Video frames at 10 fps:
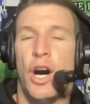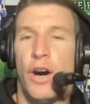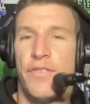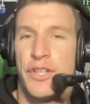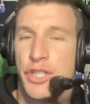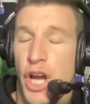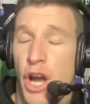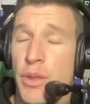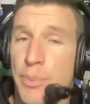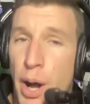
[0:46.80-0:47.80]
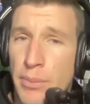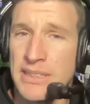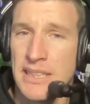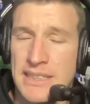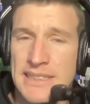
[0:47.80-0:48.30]
of the show. The
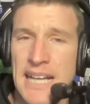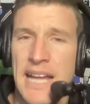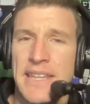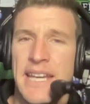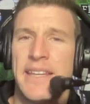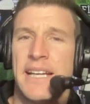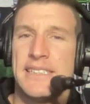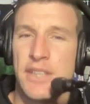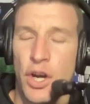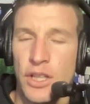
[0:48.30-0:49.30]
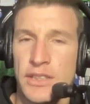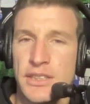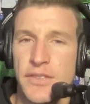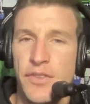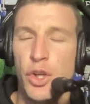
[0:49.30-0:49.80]
Bombers, let's start there. They
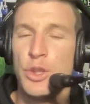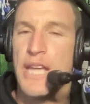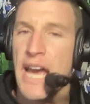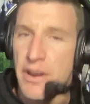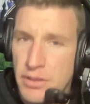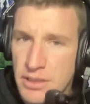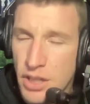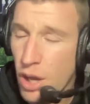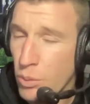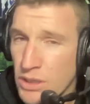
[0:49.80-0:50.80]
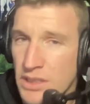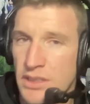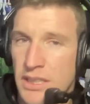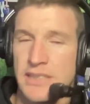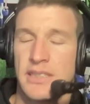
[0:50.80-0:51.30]
silenced a few doubters. I
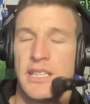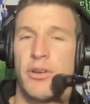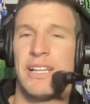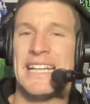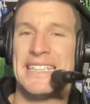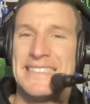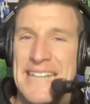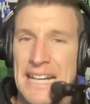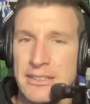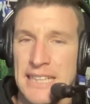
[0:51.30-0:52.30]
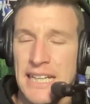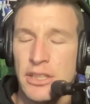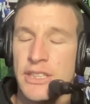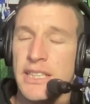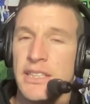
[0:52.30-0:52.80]
wasn't necessarily a doubter.
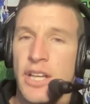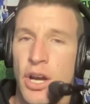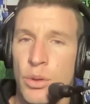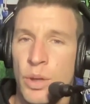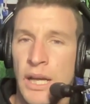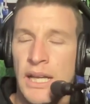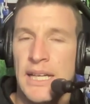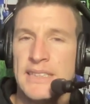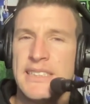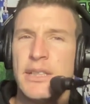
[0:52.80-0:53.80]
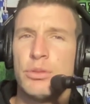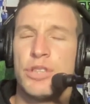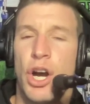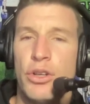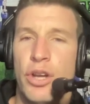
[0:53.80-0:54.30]
I didn't know and still
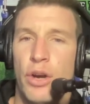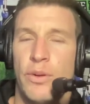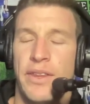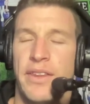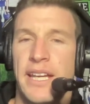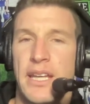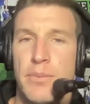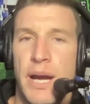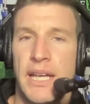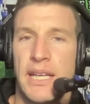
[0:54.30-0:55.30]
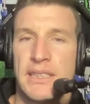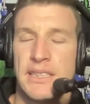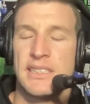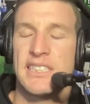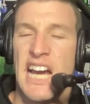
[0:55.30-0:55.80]
don't know whether they can make a
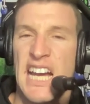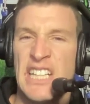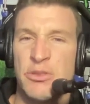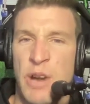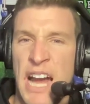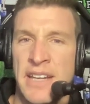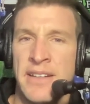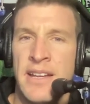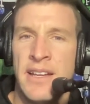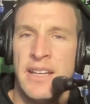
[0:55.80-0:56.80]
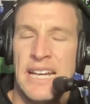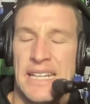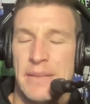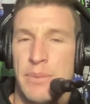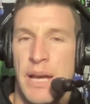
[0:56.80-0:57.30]
sustained run
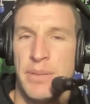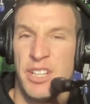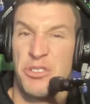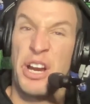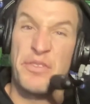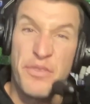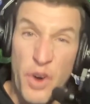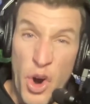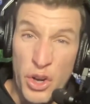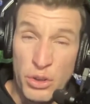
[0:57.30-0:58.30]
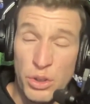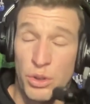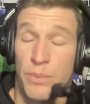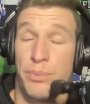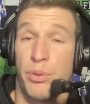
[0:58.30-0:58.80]
at maybe a grand final
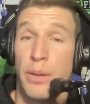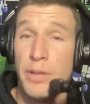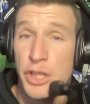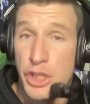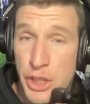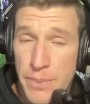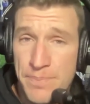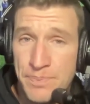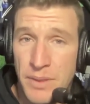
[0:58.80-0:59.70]
or a premiership,